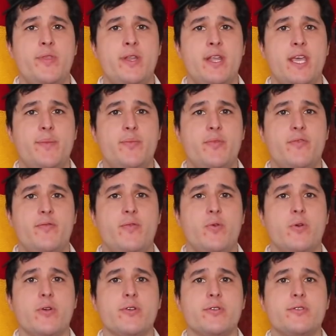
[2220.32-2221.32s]
the night
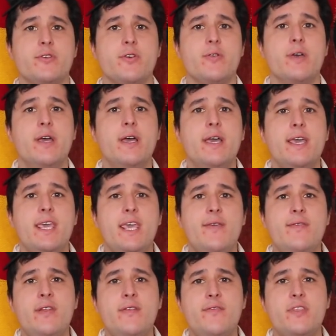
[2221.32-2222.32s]
before, so
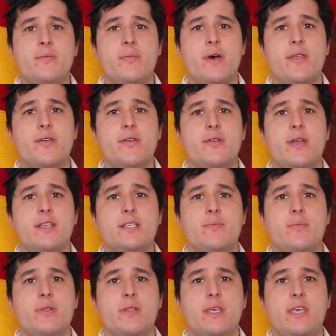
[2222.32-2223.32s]
even if the mother
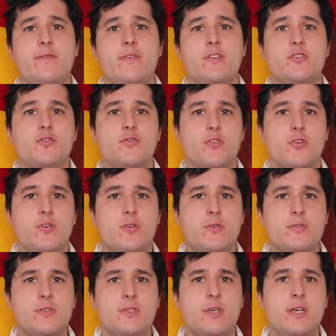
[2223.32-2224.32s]
doesn't believe in
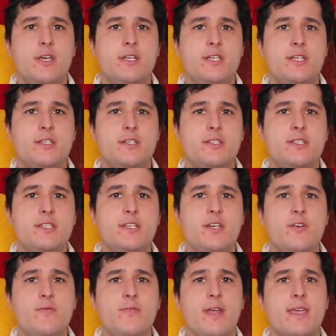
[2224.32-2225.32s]
trolls, she should
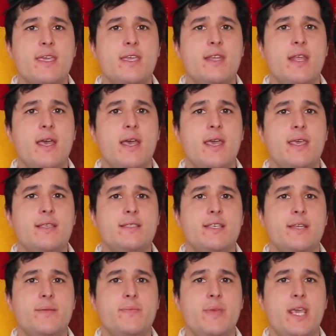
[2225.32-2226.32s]
still recognize
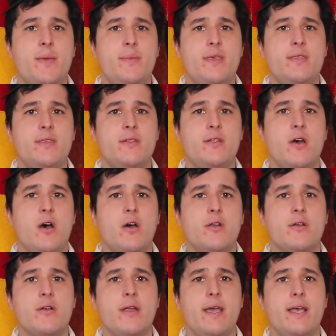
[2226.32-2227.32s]
that maybe the
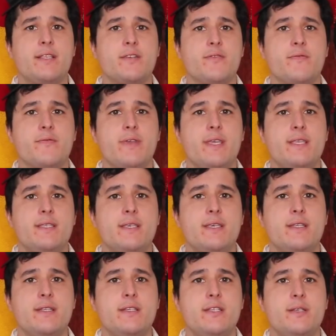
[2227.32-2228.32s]
daughter has a
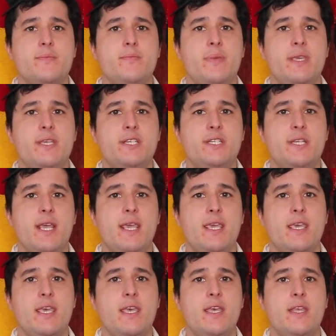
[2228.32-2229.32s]
reason to be
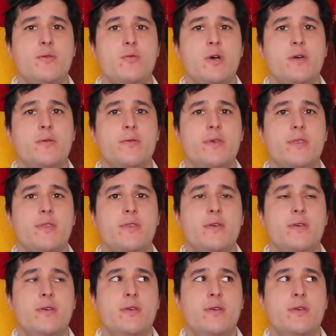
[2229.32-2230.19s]
shaken, what with